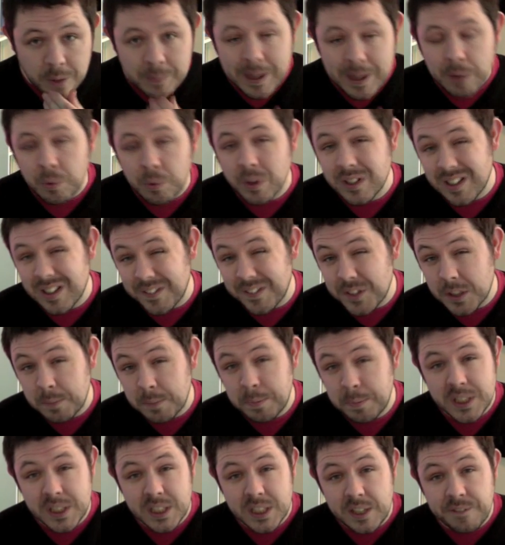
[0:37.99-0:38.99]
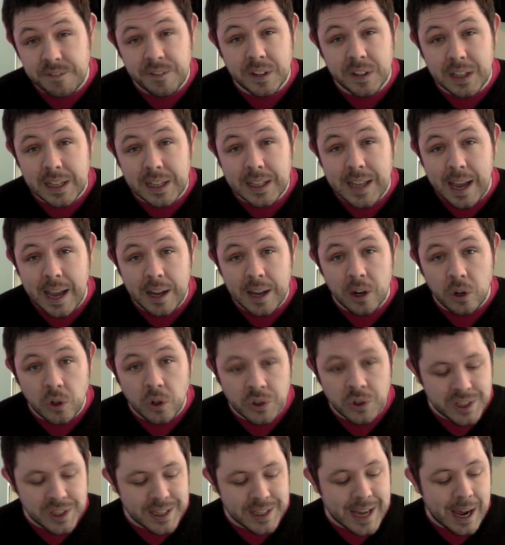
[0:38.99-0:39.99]
They're ones I've specifically kind of
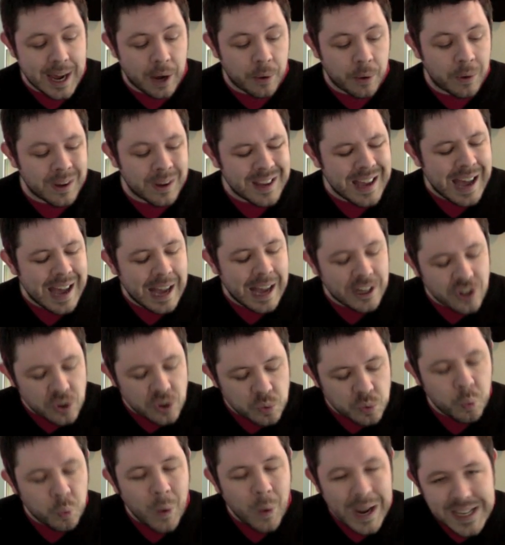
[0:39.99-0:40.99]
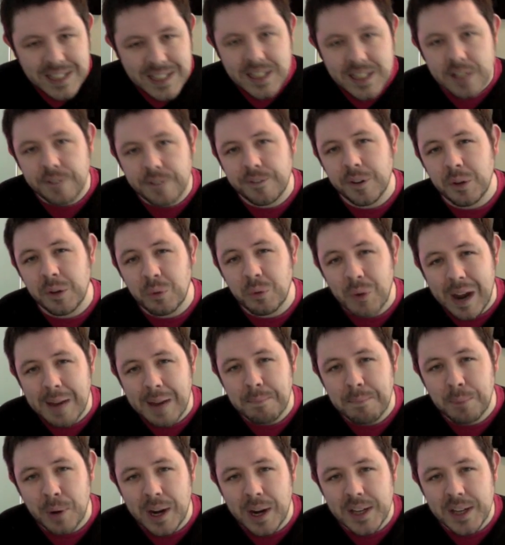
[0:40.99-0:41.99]
hunted out and just waited for the
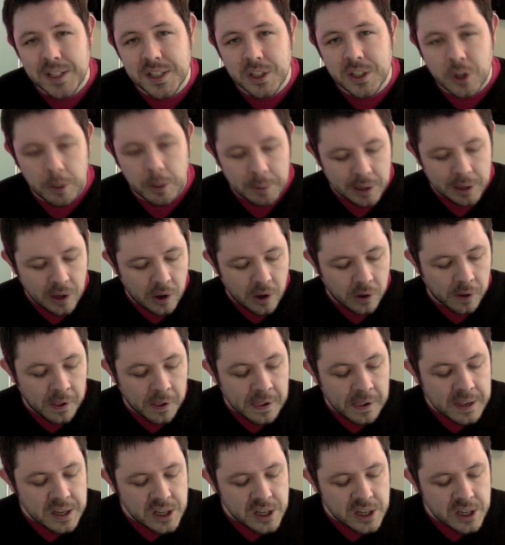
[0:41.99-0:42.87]
right price to come along.